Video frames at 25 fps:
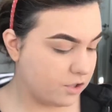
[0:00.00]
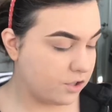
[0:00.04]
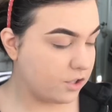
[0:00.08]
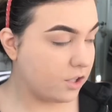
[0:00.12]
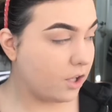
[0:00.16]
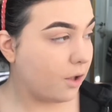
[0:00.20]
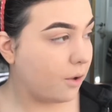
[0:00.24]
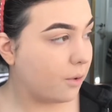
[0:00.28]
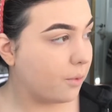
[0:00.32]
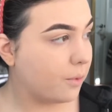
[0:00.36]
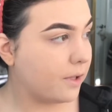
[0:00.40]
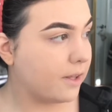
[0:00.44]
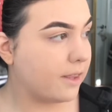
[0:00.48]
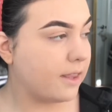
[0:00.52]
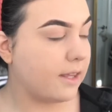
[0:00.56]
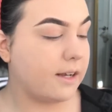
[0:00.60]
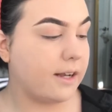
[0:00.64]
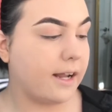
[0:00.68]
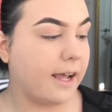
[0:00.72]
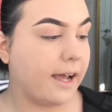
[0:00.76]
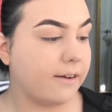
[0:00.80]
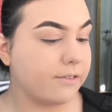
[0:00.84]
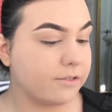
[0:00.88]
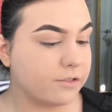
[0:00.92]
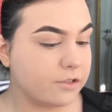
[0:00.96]
So
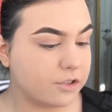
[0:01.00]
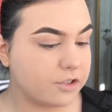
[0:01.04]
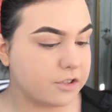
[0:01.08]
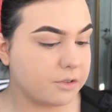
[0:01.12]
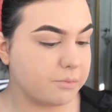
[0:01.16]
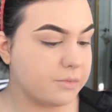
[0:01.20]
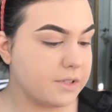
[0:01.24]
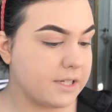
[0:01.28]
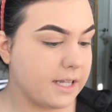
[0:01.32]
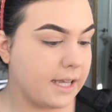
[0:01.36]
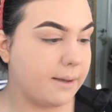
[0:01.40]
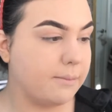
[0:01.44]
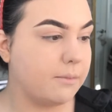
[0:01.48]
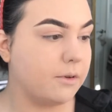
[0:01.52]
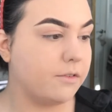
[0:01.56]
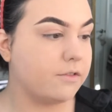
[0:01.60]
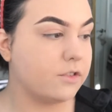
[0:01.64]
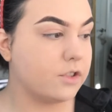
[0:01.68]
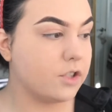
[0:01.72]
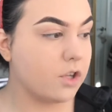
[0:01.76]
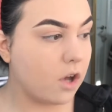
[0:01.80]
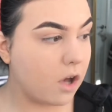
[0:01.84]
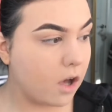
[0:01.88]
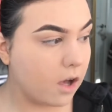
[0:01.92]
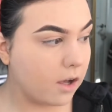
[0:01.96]
then after some time of
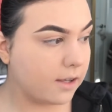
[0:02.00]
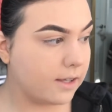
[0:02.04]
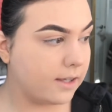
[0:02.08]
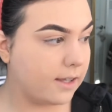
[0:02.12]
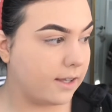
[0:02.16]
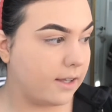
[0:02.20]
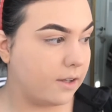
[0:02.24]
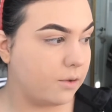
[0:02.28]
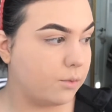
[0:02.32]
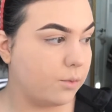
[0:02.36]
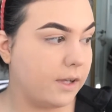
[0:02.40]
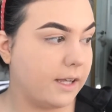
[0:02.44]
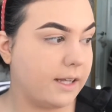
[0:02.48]
talking,